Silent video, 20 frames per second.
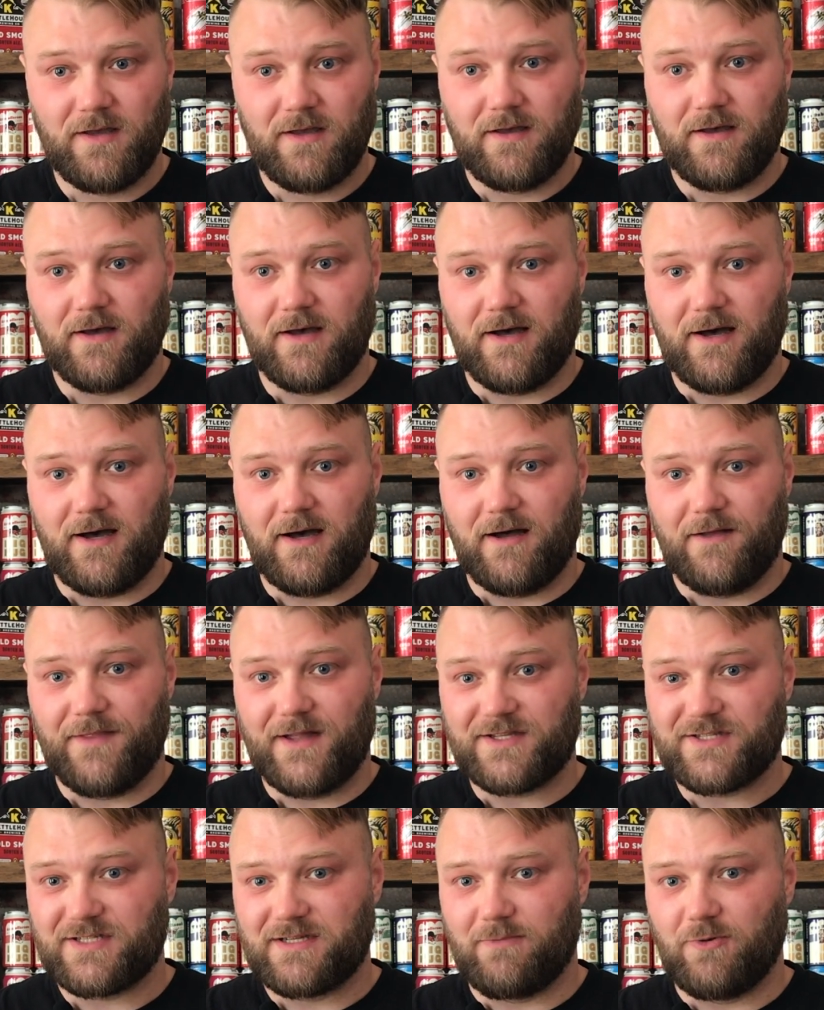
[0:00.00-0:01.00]

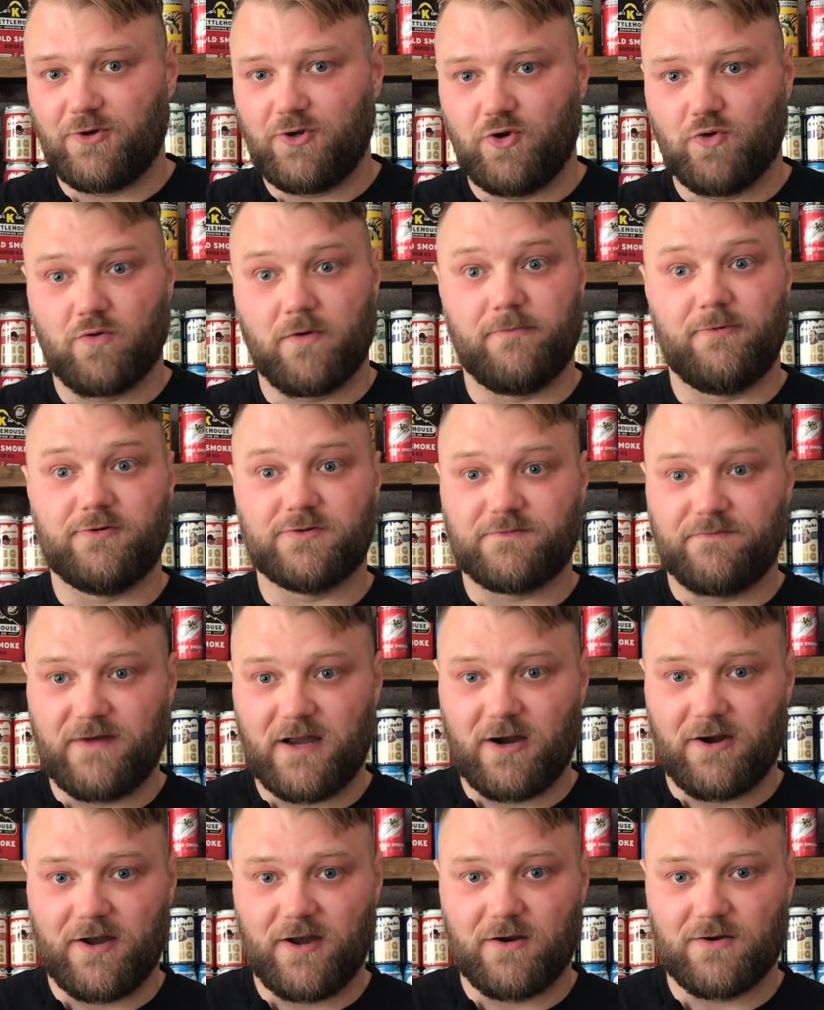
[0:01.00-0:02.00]
That's someone who removes
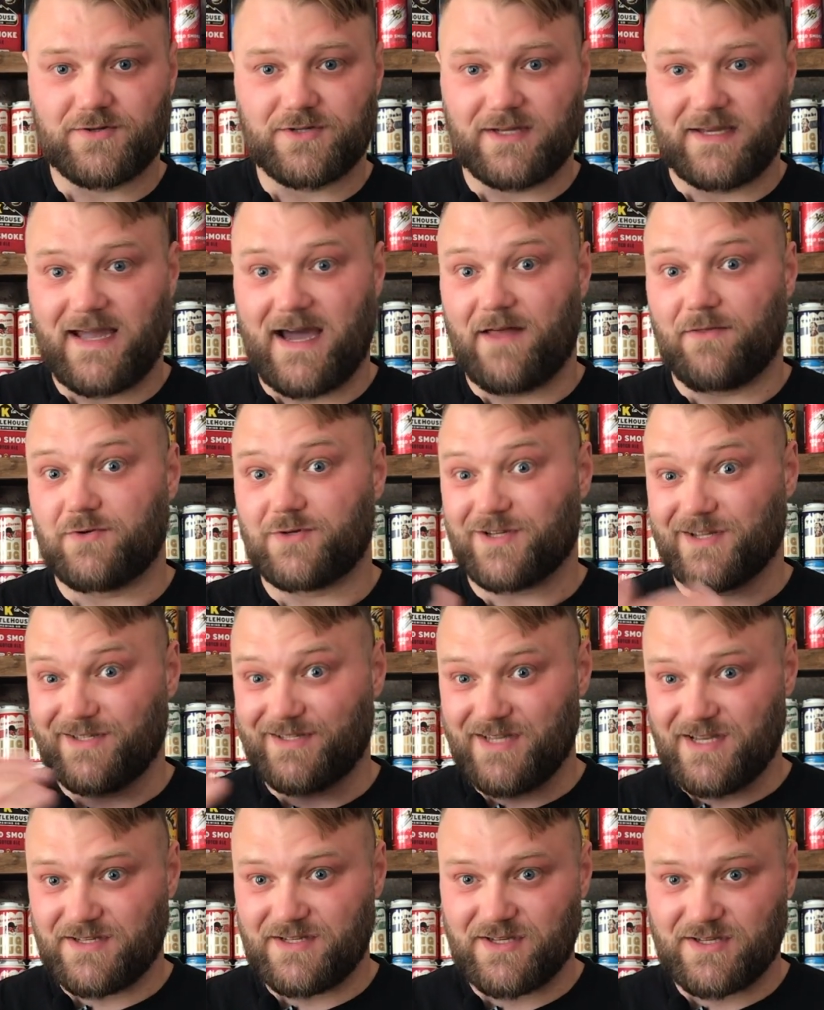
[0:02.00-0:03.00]
barriers and gathers
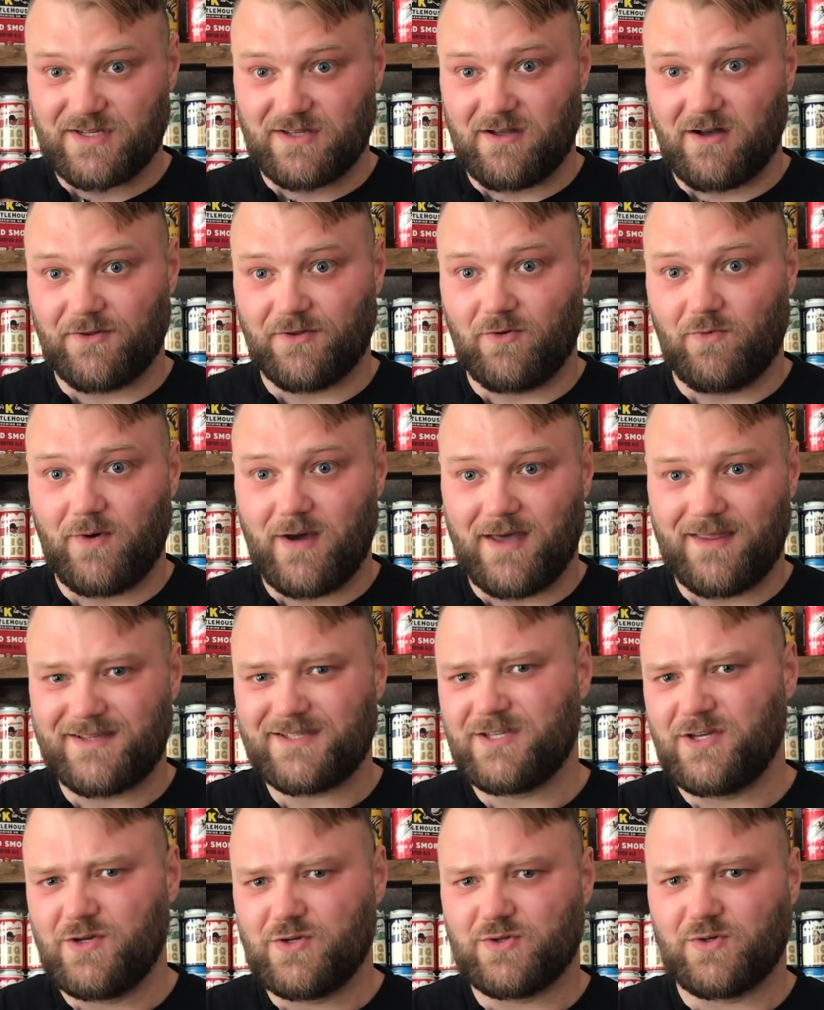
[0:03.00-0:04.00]
consensus along the way.
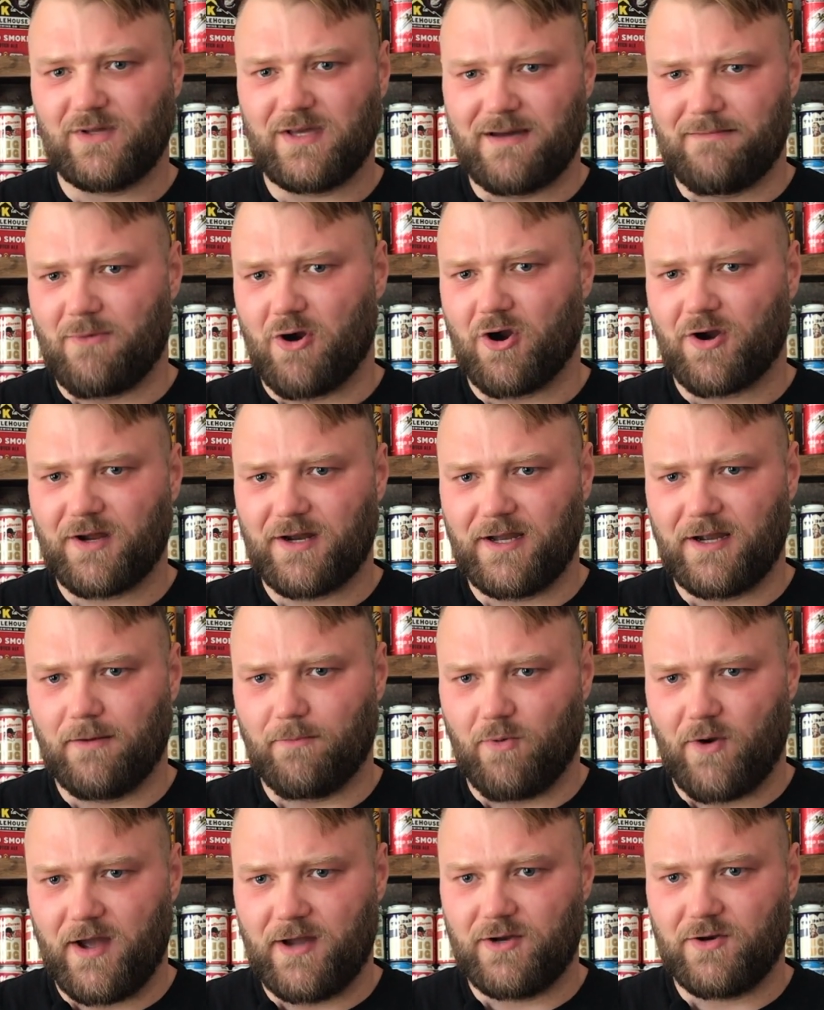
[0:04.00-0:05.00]
That's usually a marketing or
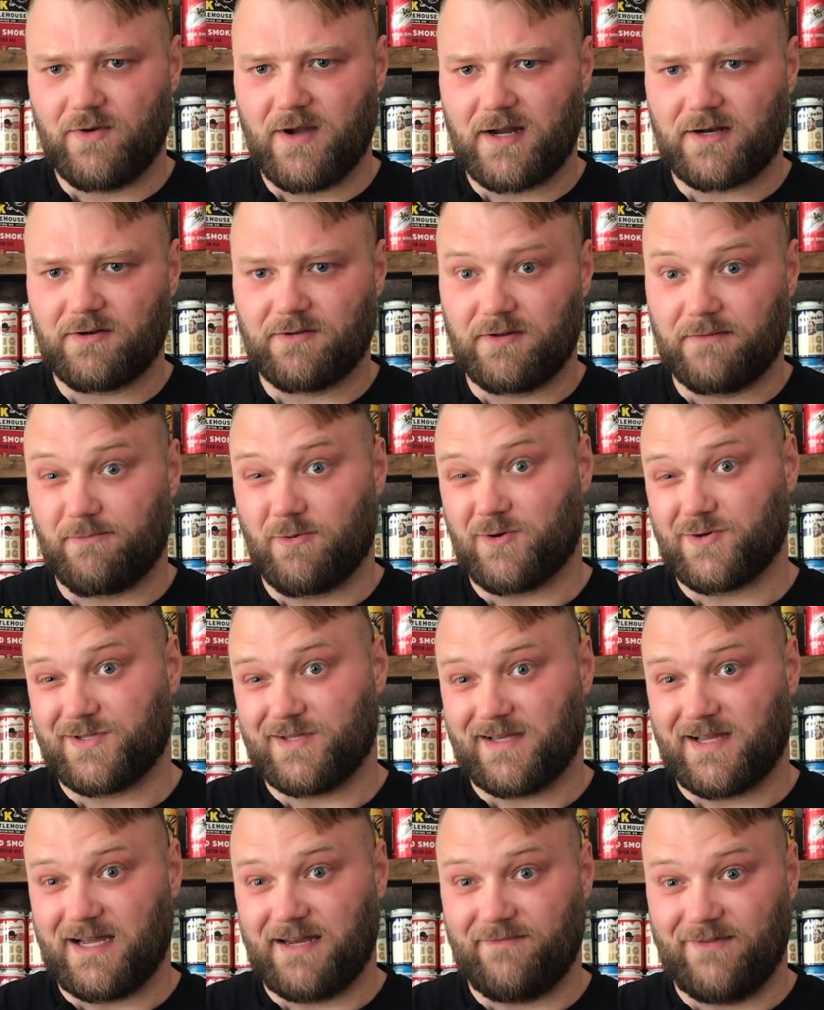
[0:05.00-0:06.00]
brand director, the person
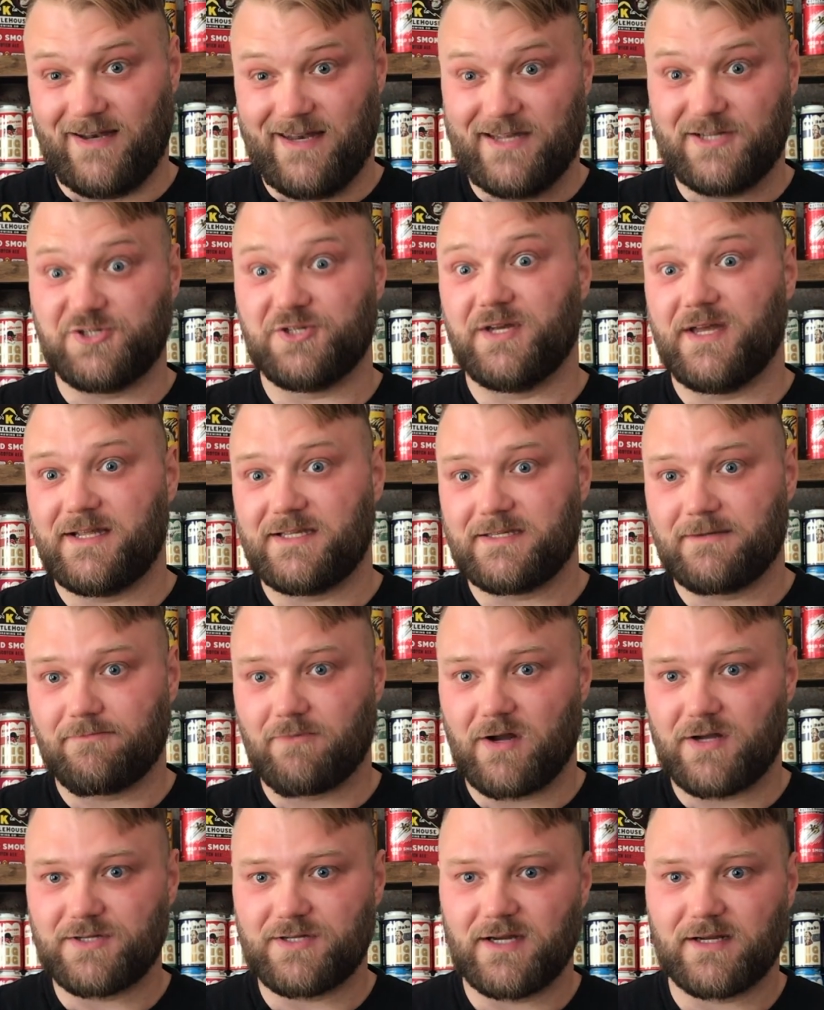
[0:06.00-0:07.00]
that kind of initiates the
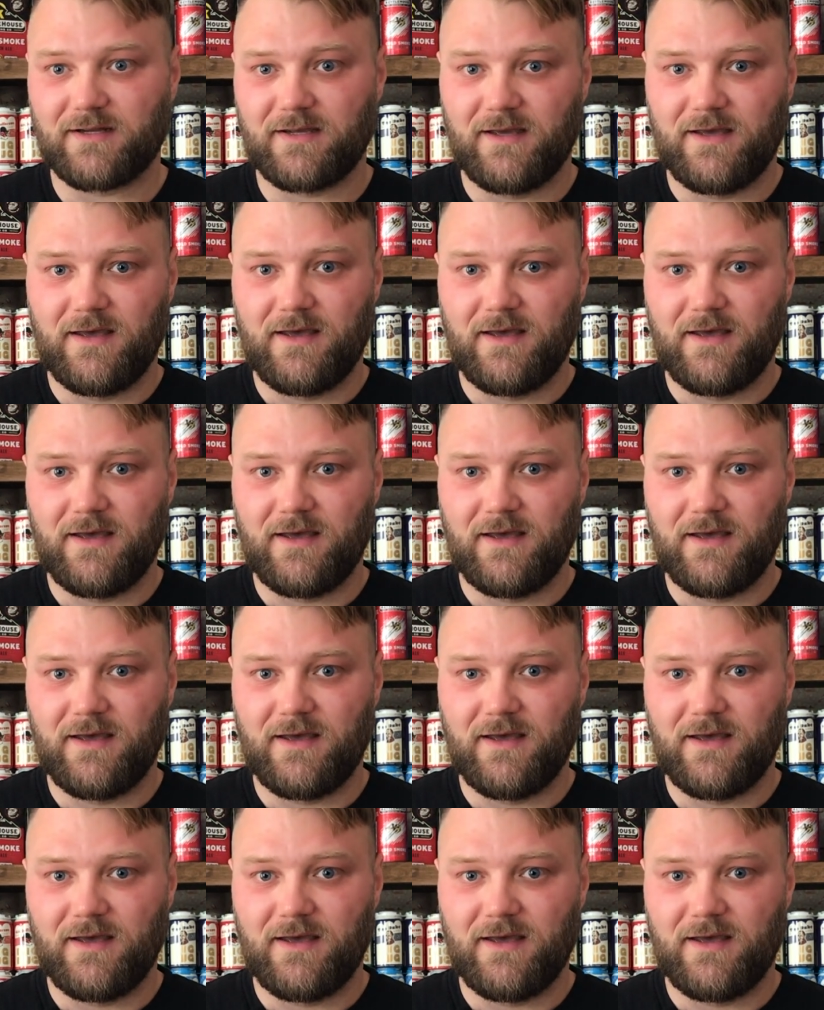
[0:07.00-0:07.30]
project.